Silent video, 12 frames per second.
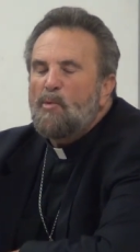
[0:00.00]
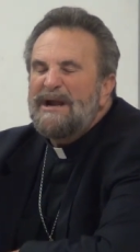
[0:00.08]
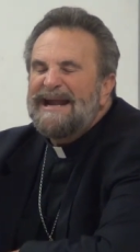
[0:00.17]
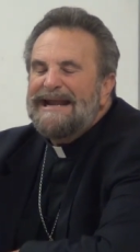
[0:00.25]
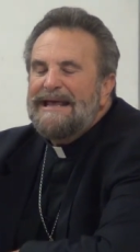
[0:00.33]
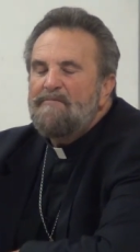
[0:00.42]

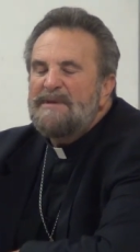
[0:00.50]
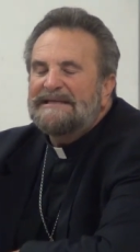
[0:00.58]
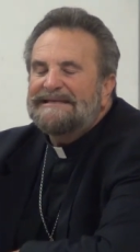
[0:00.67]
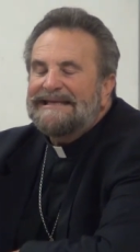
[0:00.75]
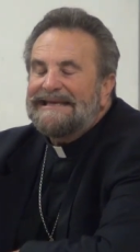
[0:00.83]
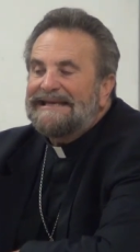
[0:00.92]

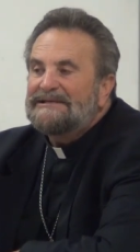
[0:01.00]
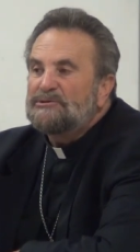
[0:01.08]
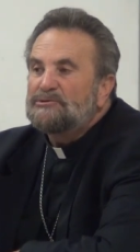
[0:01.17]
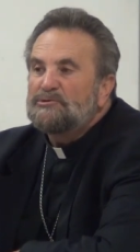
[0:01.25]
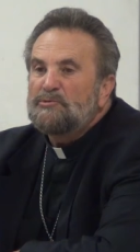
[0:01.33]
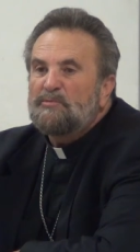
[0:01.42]
limiting it
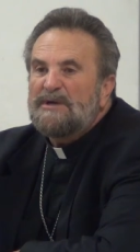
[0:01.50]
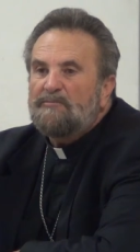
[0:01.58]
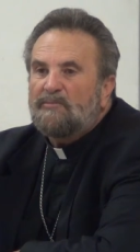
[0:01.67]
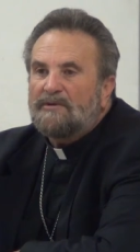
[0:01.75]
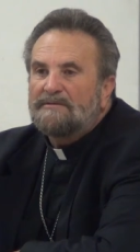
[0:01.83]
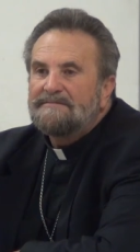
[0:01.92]
to 2
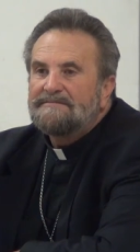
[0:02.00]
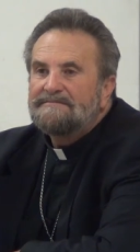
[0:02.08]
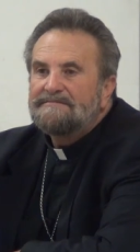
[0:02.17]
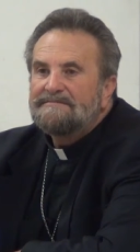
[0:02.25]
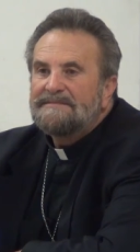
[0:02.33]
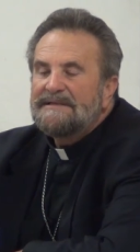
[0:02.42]
people?
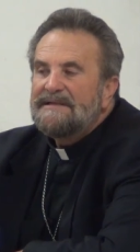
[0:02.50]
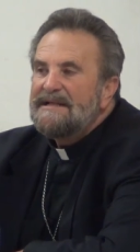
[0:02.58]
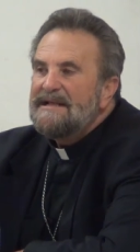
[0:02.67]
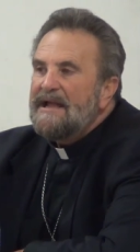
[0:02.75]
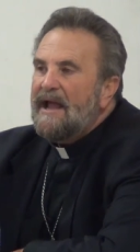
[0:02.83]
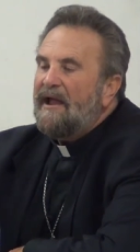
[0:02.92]

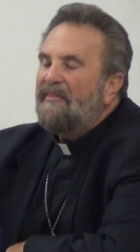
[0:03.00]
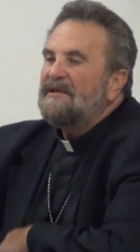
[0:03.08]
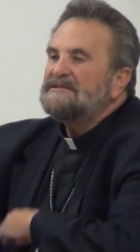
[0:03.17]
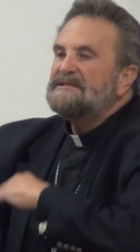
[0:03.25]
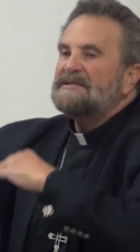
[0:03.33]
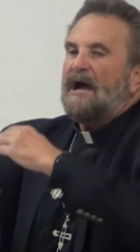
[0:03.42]
And
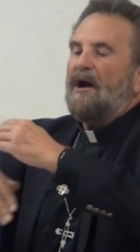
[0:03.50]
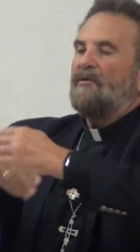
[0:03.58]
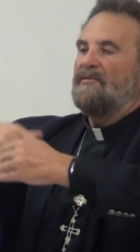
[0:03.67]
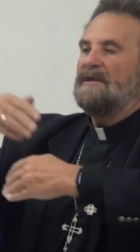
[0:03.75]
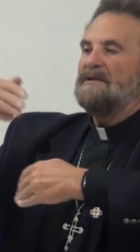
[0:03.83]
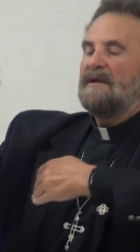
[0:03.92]
this is how
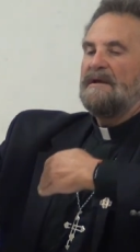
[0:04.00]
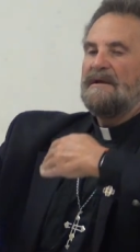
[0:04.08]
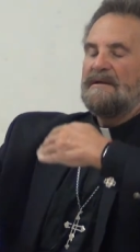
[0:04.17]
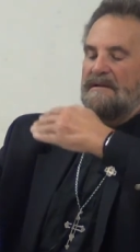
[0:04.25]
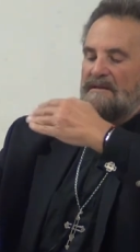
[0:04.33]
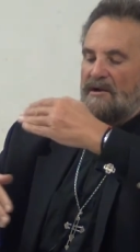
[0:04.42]
the
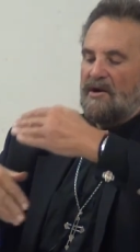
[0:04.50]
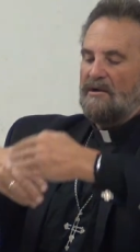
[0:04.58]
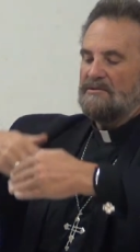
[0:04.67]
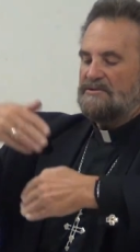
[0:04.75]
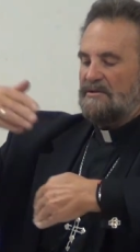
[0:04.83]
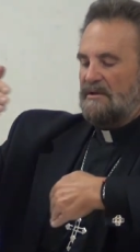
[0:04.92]

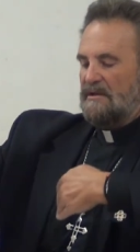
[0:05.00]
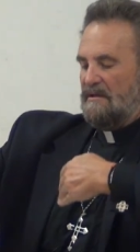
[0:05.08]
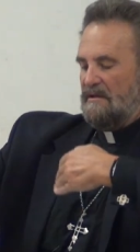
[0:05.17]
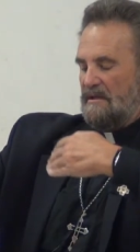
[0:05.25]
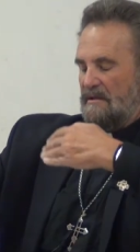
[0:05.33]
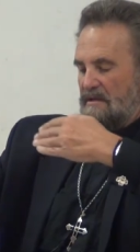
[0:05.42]
culture
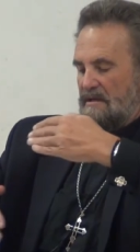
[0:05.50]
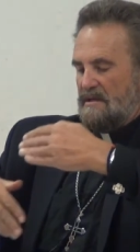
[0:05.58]
and the